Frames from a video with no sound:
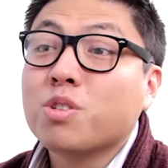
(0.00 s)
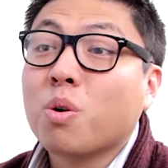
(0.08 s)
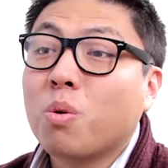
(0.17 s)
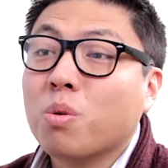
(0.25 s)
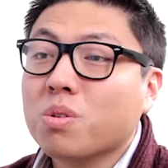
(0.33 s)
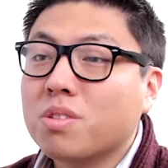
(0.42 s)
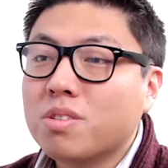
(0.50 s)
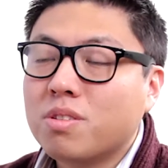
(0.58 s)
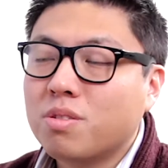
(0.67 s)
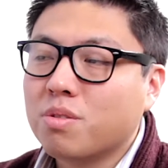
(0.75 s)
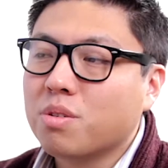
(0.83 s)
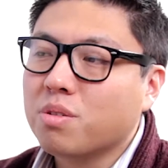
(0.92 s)
told
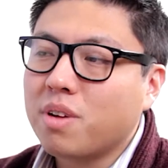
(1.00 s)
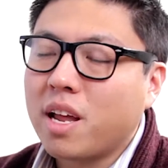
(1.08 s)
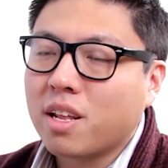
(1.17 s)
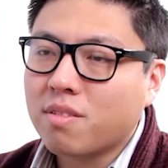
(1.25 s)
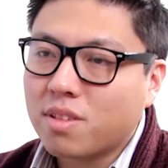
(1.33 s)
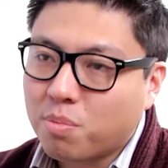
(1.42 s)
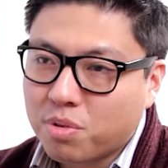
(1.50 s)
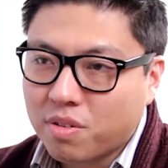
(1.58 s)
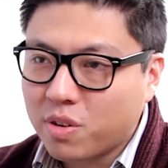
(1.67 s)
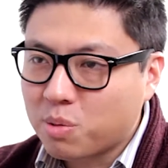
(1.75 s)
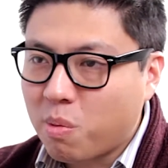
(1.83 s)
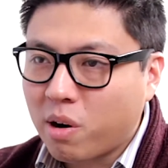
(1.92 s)
through any of their
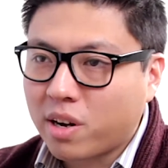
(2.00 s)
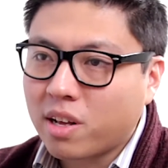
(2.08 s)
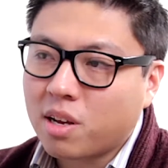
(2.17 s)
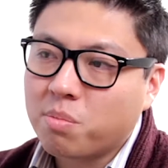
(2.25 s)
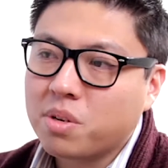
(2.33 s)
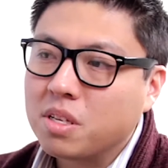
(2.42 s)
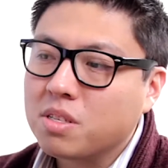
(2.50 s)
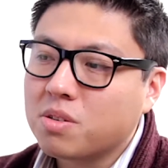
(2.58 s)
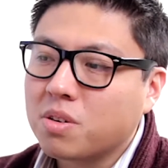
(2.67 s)
previous marketing companies